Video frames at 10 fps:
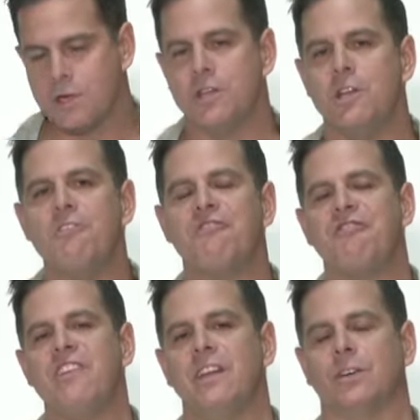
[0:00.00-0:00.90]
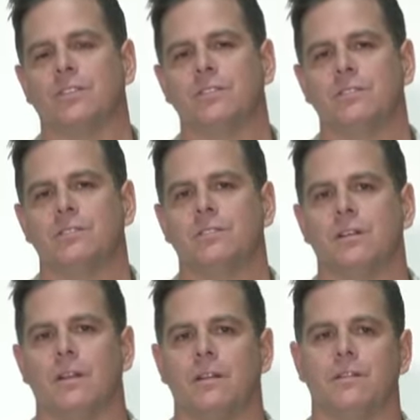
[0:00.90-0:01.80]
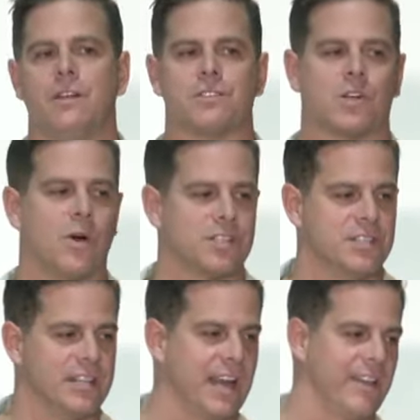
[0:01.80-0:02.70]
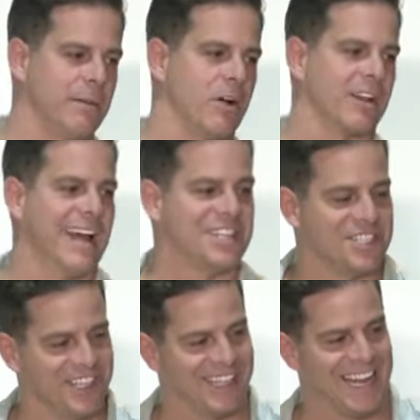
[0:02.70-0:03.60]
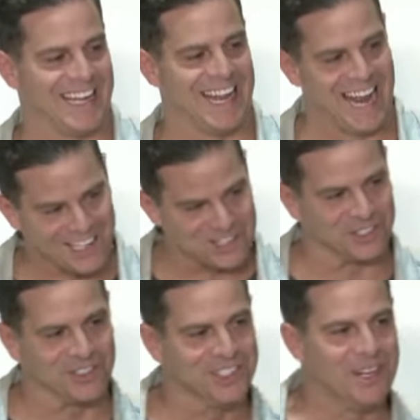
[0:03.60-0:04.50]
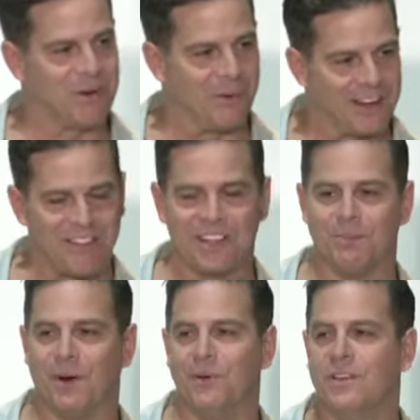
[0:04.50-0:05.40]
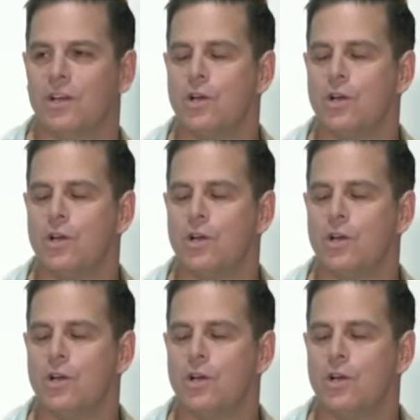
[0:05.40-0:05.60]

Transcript: Do you feel, here's a question today that I'm not going to ask you, get you to answer, but I want you to think about.